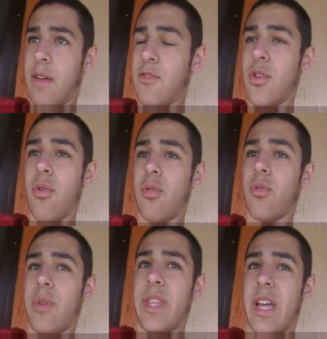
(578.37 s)
I have no
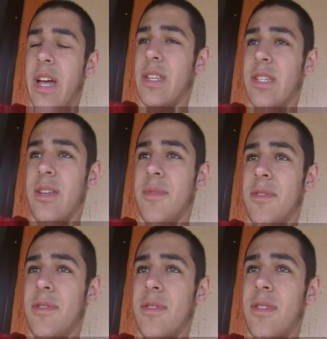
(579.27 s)
clue what that guy's name
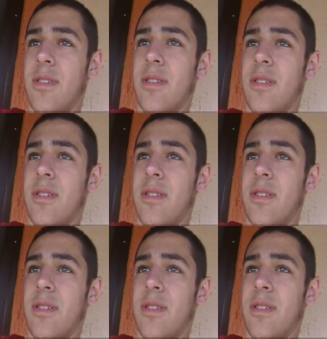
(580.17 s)
is,